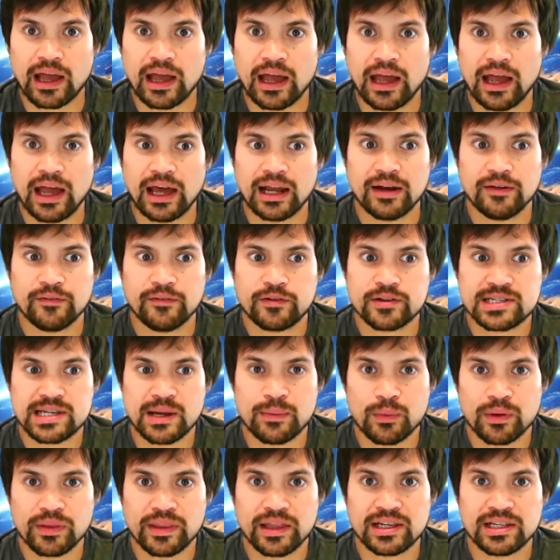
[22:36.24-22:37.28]
And it, for
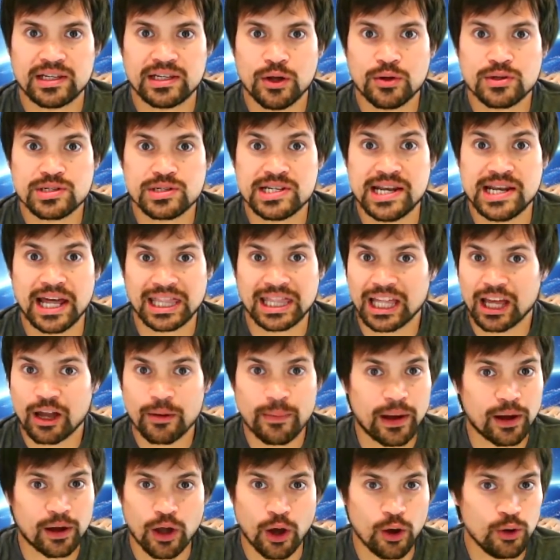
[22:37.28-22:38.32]
someone that knows nothing
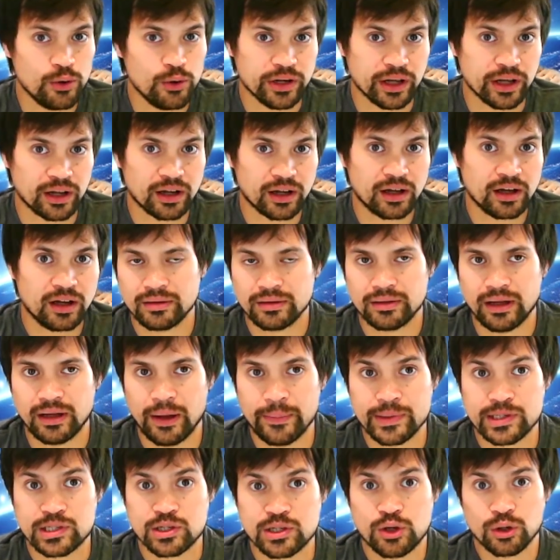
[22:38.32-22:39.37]
about coding, I
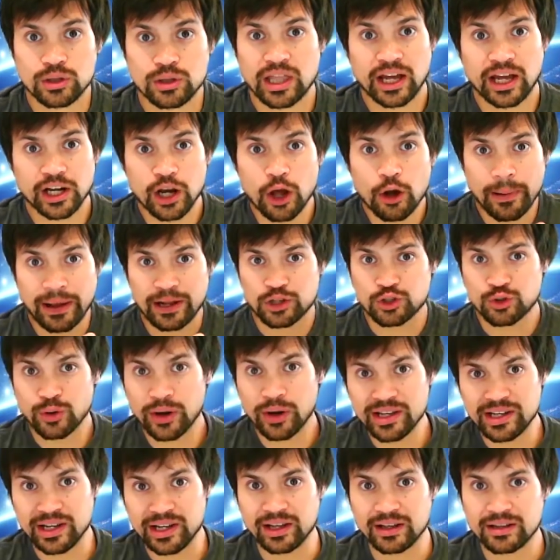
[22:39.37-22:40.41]
um, mean, it's good that I know about
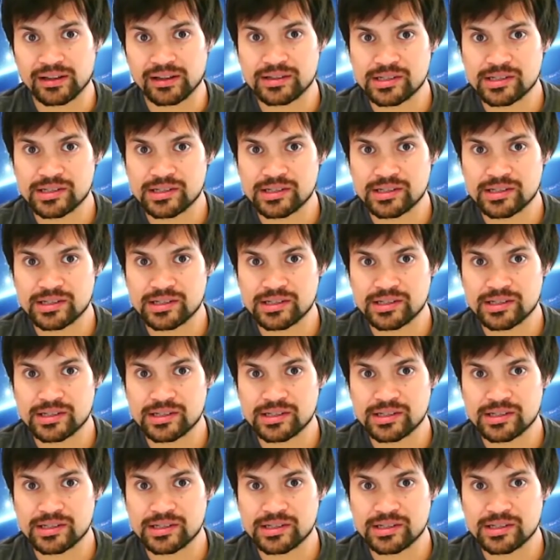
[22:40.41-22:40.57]
trading.